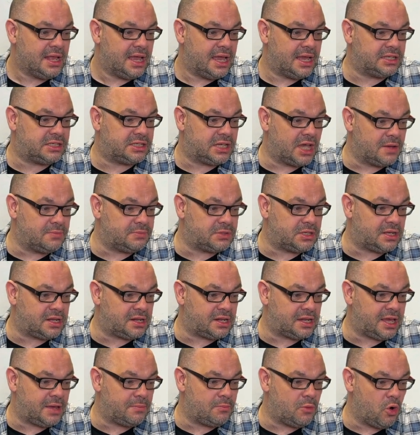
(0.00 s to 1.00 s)
In terms of the
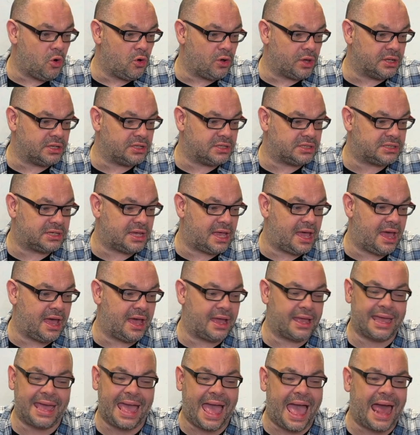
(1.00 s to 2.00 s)
Clear Morgans, uh,
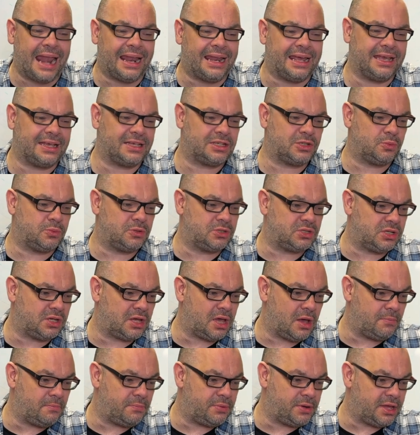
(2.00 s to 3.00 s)
Calix was the
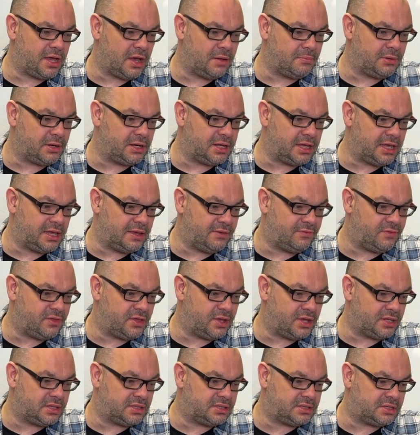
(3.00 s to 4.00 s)
company, I believe,
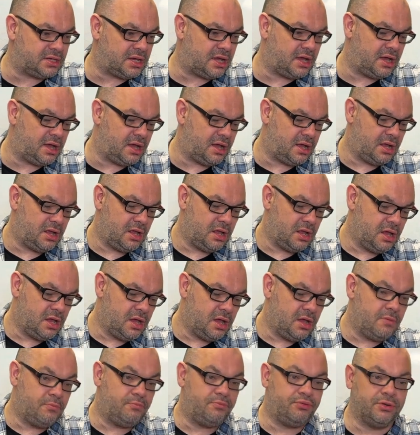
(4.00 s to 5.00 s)
that uh,
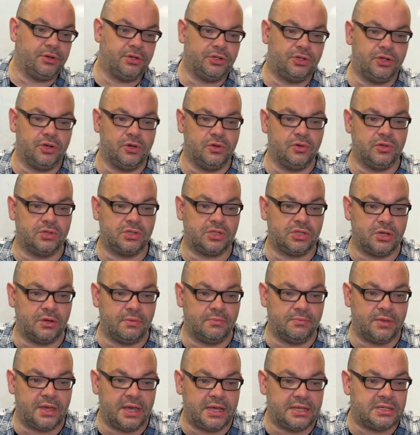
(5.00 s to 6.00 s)
produced
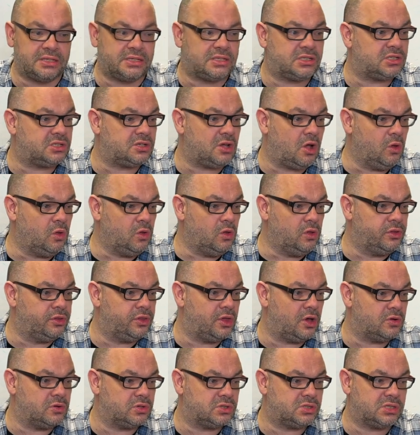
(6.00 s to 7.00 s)
them. They sold
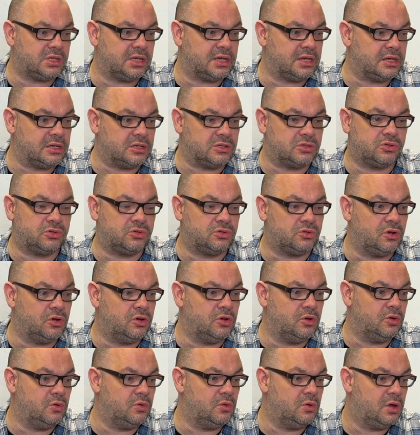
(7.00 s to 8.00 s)
those things
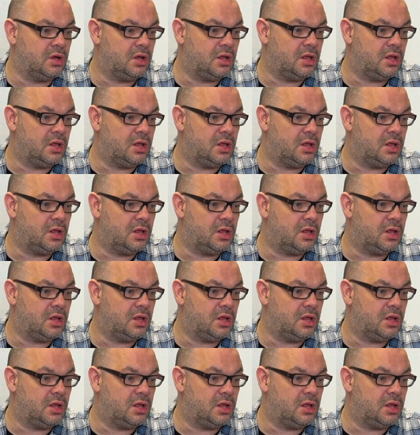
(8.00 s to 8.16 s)
through